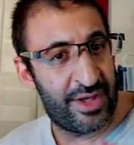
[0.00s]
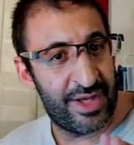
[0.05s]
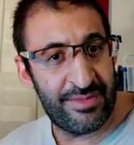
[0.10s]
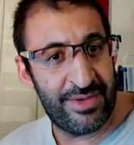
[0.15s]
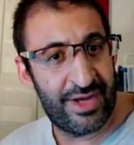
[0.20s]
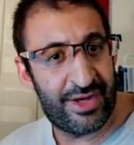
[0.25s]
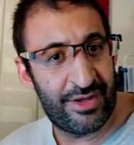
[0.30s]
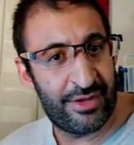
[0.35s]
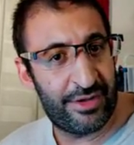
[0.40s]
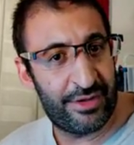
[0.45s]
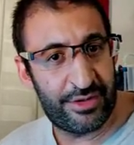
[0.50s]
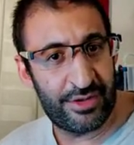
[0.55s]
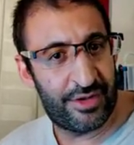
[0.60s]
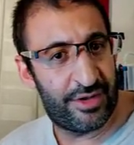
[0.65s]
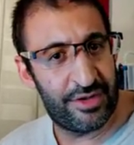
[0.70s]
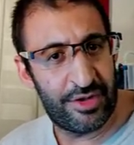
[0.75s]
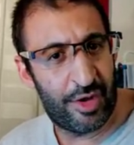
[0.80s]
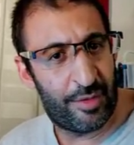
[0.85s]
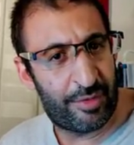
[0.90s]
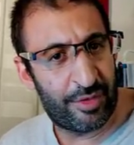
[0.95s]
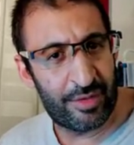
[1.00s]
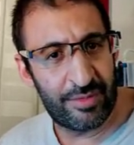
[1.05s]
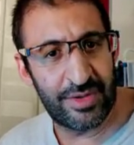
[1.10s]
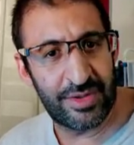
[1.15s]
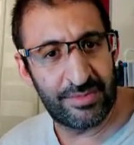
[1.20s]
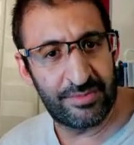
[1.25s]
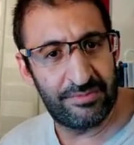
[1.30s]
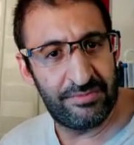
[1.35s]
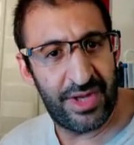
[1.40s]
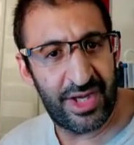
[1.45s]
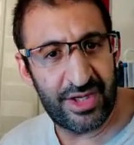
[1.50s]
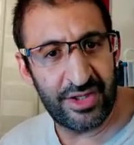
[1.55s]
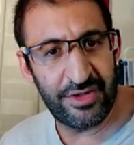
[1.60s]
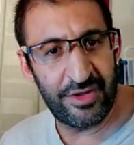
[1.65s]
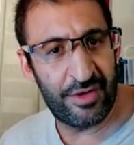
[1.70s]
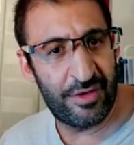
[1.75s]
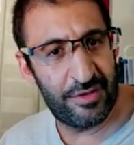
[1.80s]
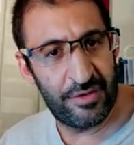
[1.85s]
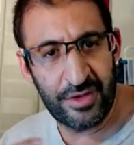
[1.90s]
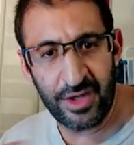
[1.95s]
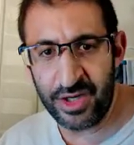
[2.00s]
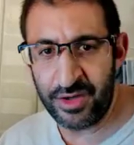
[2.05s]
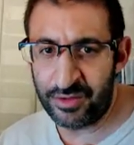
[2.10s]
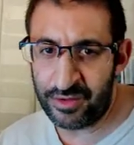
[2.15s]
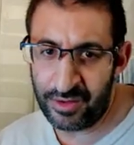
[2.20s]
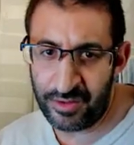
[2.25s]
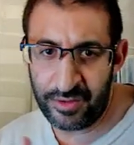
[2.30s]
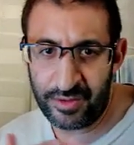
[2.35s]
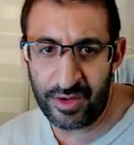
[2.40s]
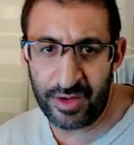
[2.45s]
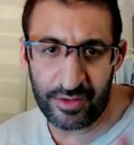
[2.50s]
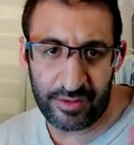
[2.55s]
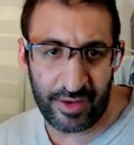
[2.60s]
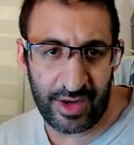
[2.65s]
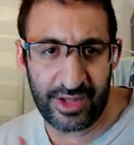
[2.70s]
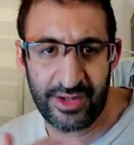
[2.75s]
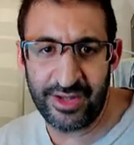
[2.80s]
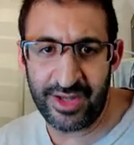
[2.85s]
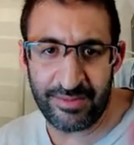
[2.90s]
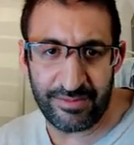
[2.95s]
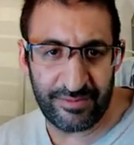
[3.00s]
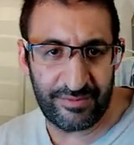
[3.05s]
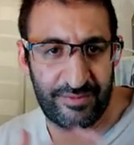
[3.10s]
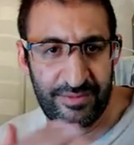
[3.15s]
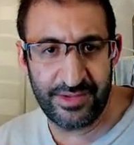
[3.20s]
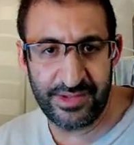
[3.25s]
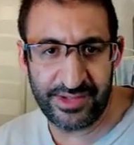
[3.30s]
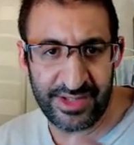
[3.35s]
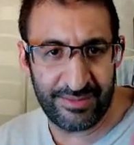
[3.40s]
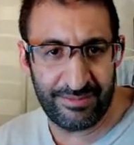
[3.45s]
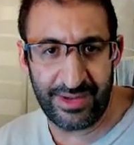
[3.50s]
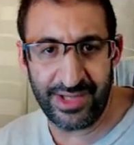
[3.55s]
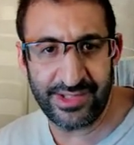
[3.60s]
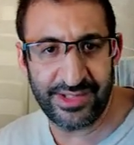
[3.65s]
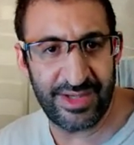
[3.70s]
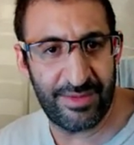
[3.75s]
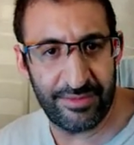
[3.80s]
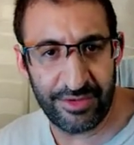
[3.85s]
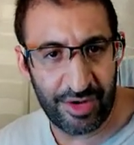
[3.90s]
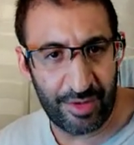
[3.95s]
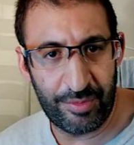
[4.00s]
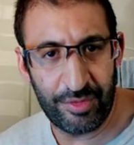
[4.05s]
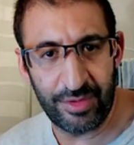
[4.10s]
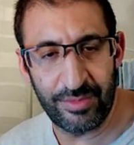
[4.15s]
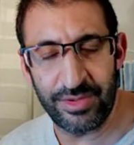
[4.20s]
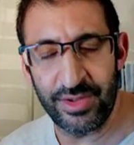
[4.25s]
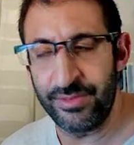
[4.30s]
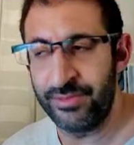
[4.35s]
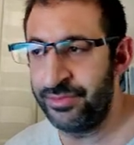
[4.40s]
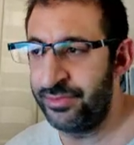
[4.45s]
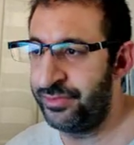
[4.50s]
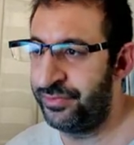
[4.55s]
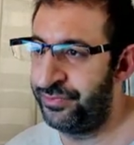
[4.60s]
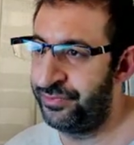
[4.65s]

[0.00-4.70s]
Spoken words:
You can make a lot of no problem. Make an error, you can correct them step by step, no problem.